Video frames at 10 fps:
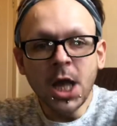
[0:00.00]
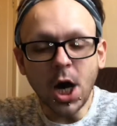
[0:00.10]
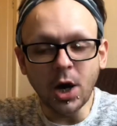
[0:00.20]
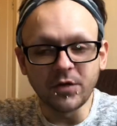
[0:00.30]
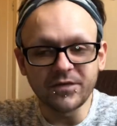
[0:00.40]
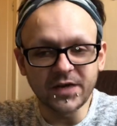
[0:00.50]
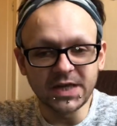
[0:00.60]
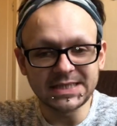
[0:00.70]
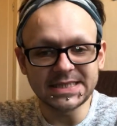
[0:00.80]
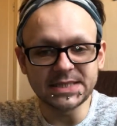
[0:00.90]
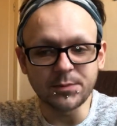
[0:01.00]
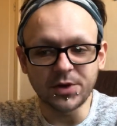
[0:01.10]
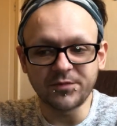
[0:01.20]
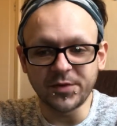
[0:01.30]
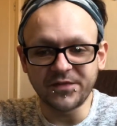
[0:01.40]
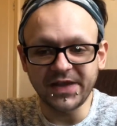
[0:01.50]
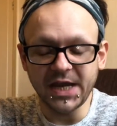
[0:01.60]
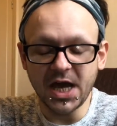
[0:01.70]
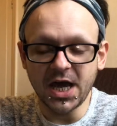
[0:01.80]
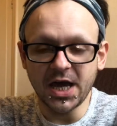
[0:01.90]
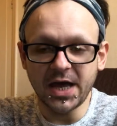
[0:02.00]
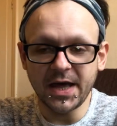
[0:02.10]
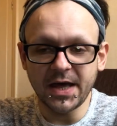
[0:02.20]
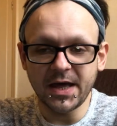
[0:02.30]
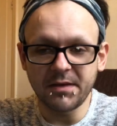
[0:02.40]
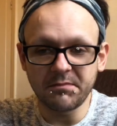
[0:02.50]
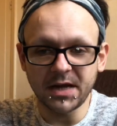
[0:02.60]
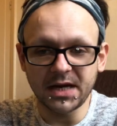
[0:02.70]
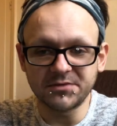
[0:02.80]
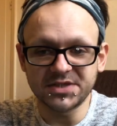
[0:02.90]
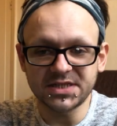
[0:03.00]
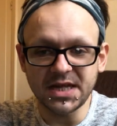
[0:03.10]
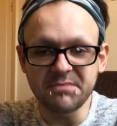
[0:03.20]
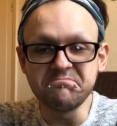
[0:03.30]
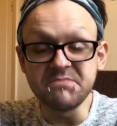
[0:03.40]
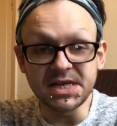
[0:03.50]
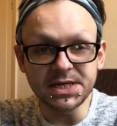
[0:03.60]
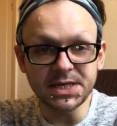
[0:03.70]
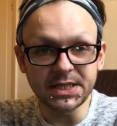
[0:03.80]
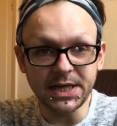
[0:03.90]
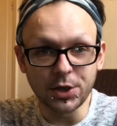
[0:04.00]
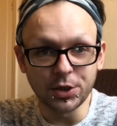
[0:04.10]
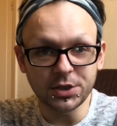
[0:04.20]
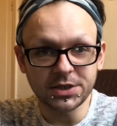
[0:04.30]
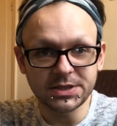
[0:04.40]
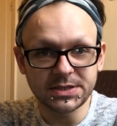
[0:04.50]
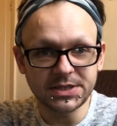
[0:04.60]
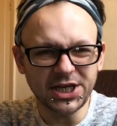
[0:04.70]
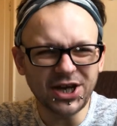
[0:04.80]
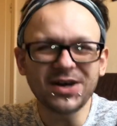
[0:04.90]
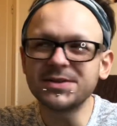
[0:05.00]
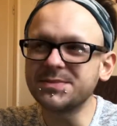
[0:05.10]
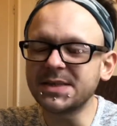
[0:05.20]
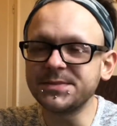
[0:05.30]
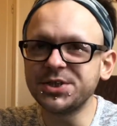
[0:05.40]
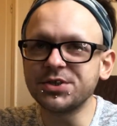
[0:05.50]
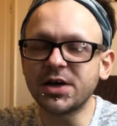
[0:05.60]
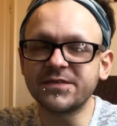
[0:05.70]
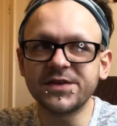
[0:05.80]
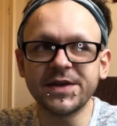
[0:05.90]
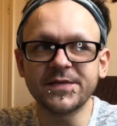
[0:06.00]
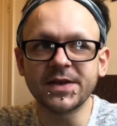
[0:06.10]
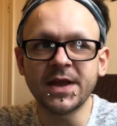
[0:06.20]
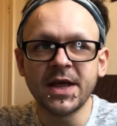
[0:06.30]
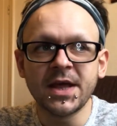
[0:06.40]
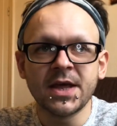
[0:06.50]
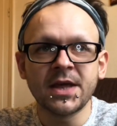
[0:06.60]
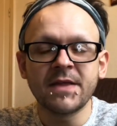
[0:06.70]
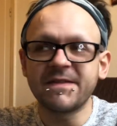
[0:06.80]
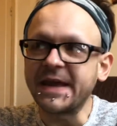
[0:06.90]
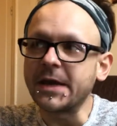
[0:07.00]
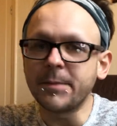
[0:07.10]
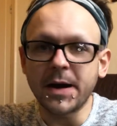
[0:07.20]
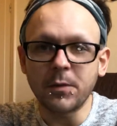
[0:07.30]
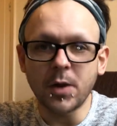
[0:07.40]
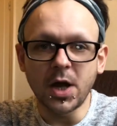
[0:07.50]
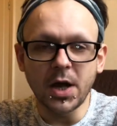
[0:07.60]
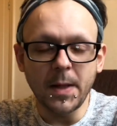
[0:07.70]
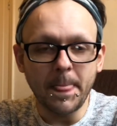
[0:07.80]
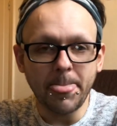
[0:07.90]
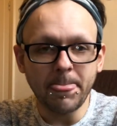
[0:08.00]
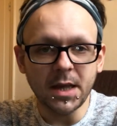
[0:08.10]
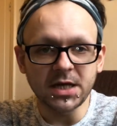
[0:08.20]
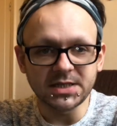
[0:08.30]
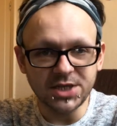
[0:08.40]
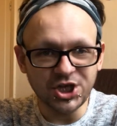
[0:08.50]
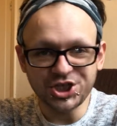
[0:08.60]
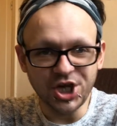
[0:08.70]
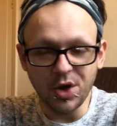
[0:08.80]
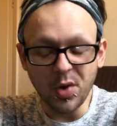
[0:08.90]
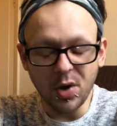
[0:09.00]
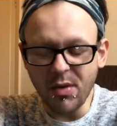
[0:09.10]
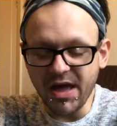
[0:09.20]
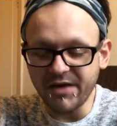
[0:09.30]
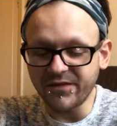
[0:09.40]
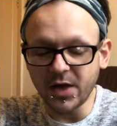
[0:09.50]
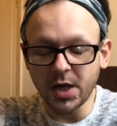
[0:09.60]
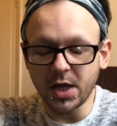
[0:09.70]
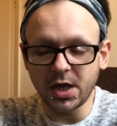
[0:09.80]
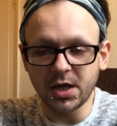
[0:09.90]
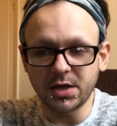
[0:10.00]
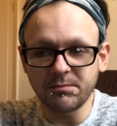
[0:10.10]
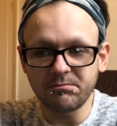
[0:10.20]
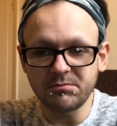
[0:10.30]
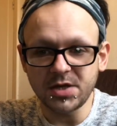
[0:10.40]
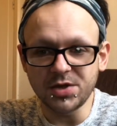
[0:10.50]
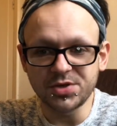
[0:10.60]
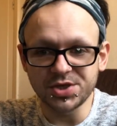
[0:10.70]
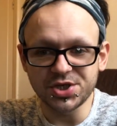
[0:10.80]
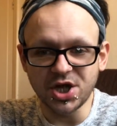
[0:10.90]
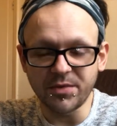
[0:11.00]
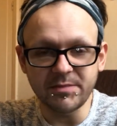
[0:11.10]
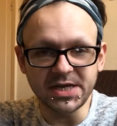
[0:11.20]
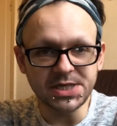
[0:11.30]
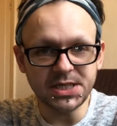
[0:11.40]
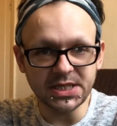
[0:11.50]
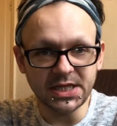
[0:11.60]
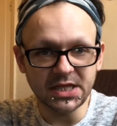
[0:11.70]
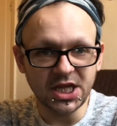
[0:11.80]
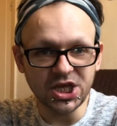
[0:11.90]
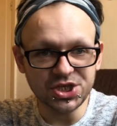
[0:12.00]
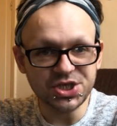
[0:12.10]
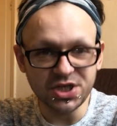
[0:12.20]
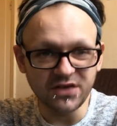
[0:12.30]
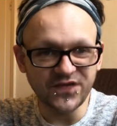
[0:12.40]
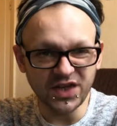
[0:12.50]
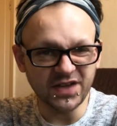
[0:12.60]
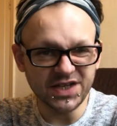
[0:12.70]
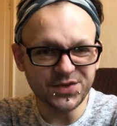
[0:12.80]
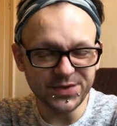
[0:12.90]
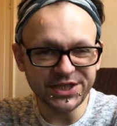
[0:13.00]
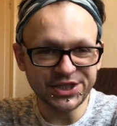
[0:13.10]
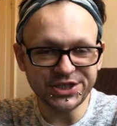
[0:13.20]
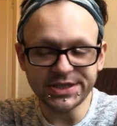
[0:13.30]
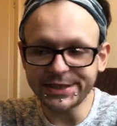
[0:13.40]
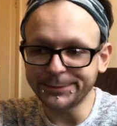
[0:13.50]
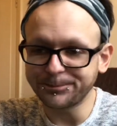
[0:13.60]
of season 1 of Buffy, and I was immediately hooked. You know how sometimes you don't have to even think about a show or whatever, you just know immediately that you're just going to follow this religiously.